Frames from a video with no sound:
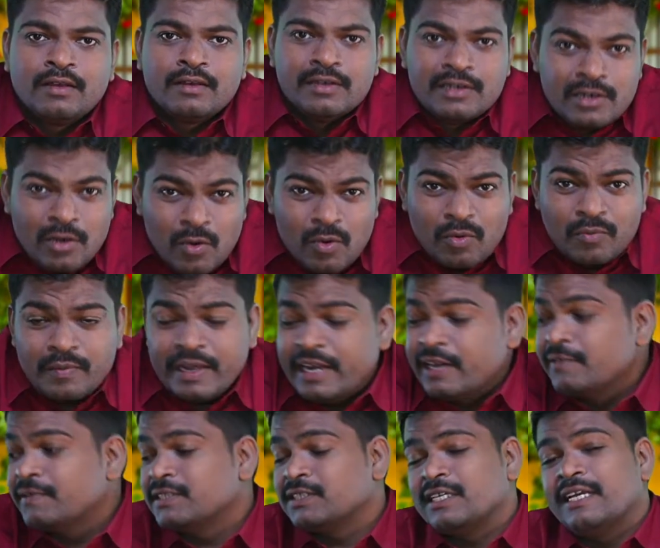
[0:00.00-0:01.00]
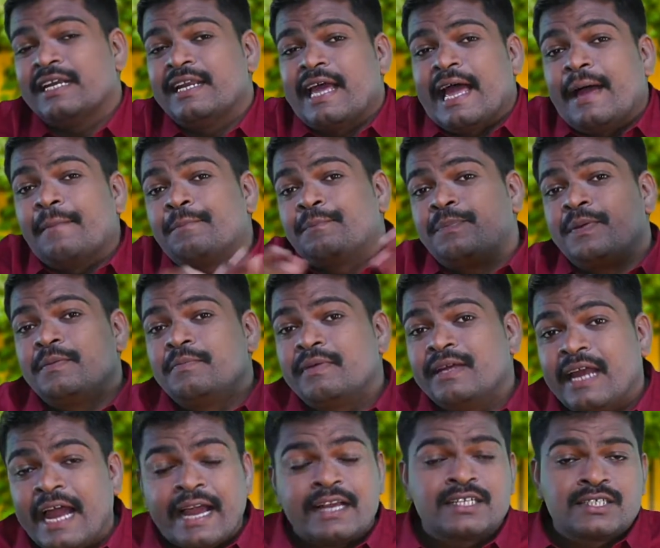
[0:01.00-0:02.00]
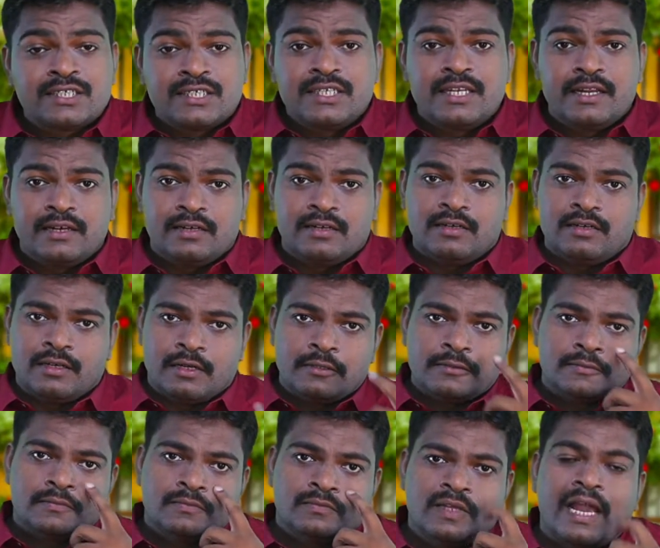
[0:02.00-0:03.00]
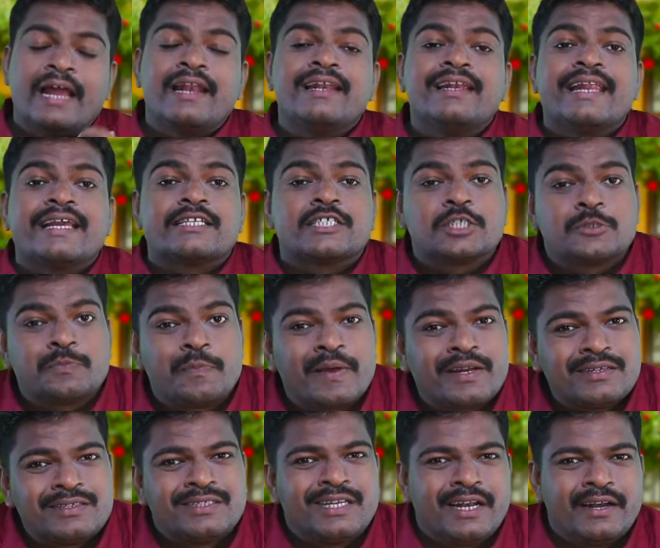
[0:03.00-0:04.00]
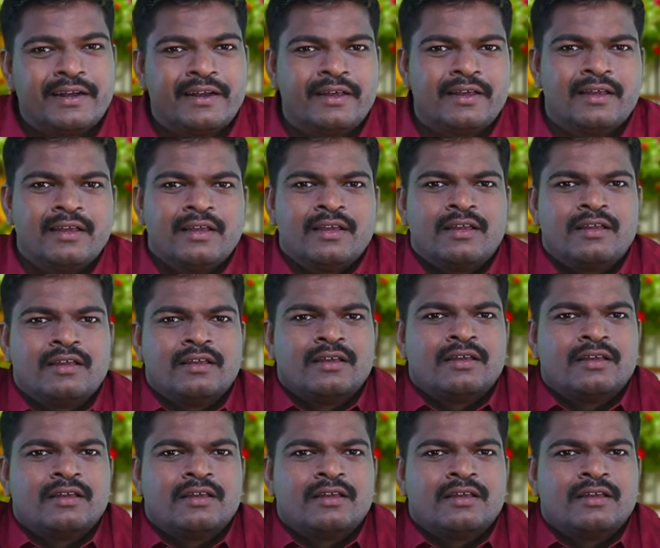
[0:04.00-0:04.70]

No, it happened by accident, unexpected